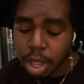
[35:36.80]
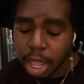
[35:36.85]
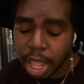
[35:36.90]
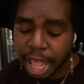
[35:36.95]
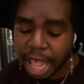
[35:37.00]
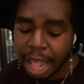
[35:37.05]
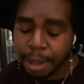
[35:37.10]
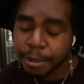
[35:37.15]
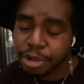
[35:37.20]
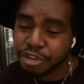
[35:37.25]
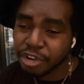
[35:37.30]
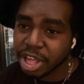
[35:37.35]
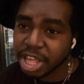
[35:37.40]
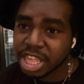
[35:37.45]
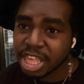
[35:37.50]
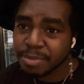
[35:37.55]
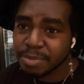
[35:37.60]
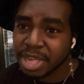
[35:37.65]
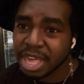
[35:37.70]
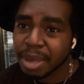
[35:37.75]
And I'm attracted
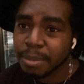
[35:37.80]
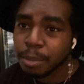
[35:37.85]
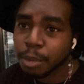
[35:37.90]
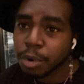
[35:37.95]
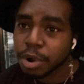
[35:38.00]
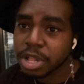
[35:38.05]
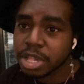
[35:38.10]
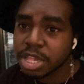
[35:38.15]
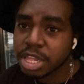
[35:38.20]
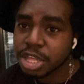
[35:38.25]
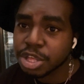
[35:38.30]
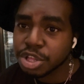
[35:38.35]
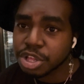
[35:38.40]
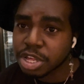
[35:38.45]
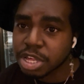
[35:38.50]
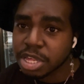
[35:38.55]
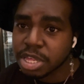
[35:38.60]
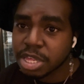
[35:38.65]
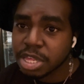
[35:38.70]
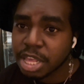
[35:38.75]
to me in more than
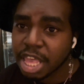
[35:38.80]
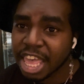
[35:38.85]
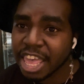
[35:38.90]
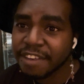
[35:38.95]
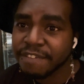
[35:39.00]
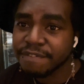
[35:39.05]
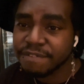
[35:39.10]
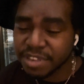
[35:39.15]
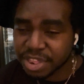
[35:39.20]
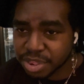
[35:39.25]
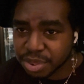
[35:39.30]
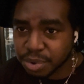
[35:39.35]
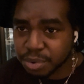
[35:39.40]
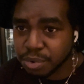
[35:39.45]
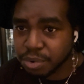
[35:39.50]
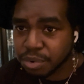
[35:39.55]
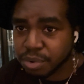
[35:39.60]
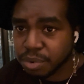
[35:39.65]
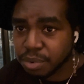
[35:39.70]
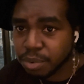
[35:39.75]
just a
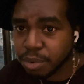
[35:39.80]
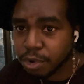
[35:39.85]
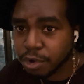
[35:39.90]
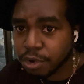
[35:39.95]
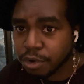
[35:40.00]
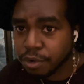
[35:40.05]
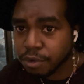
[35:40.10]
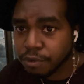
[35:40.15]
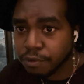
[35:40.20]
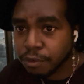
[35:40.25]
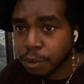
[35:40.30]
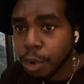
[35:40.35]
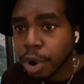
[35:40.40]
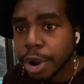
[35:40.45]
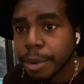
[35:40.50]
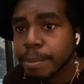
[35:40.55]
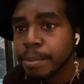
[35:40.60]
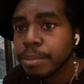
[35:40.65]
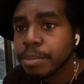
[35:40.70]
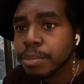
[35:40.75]
physical
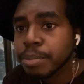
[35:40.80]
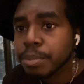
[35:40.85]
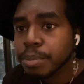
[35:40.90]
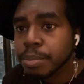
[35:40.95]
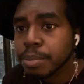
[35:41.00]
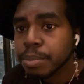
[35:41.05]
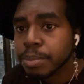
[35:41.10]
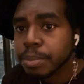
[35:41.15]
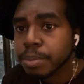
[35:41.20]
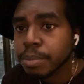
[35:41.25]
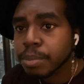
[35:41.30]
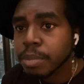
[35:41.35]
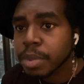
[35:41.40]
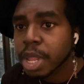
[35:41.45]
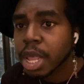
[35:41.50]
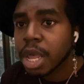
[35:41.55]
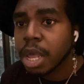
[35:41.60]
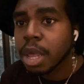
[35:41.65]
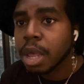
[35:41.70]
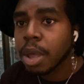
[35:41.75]
form.
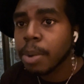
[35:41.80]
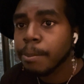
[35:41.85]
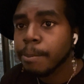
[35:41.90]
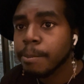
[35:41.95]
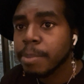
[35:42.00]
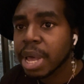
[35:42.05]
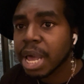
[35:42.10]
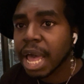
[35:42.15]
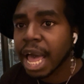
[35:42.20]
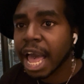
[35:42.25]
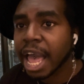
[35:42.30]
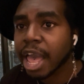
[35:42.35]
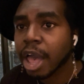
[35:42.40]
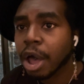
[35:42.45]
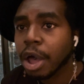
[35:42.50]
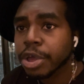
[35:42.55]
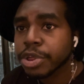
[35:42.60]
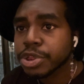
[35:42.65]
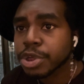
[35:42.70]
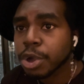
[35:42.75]
But I
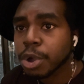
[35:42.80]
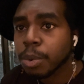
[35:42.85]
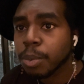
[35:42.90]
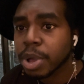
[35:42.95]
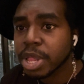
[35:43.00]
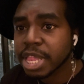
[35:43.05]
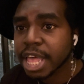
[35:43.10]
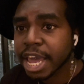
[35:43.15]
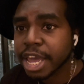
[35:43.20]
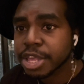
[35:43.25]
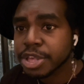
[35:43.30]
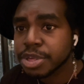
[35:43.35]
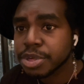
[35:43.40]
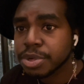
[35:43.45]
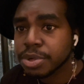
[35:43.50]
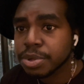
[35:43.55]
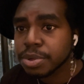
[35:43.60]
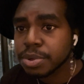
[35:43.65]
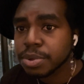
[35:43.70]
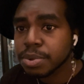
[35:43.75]
also would like
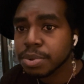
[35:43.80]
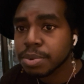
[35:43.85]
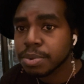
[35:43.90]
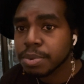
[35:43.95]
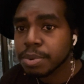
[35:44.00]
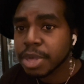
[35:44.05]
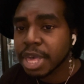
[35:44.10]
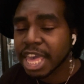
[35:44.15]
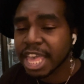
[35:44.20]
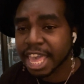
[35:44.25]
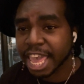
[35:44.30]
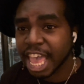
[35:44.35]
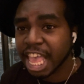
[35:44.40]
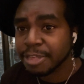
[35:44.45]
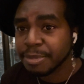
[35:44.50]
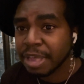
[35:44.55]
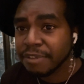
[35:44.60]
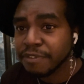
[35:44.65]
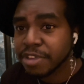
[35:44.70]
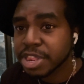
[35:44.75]
to
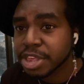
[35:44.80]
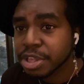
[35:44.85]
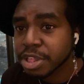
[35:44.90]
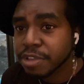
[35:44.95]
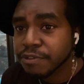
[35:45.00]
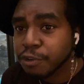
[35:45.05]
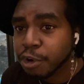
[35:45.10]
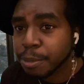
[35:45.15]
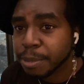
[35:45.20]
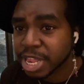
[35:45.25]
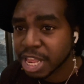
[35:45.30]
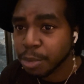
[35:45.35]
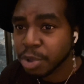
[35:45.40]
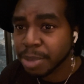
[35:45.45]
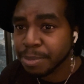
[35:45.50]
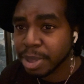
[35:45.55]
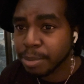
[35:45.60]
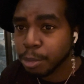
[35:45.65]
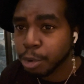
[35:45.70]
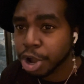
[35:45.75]
enhance my physical form because I want
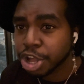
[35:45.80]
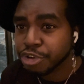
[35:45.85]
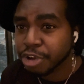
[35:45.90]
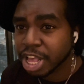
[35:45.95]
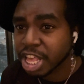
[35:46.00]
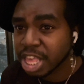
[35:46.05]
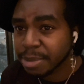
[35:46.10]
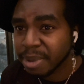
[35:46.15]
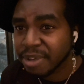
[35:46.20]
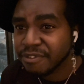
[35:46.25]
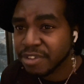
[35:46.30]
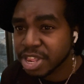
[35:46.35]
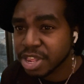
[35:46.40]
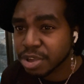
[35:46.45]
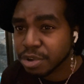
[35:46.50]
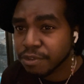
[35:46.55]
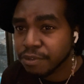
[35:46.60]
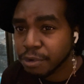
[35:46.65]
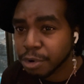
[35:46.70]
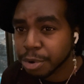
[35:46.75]
to be more attracted to my
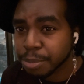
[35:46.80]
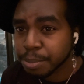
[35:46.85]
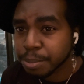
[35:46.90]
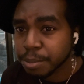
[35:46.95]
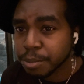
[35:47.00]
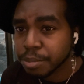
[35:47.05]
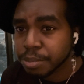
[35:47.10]
physical form.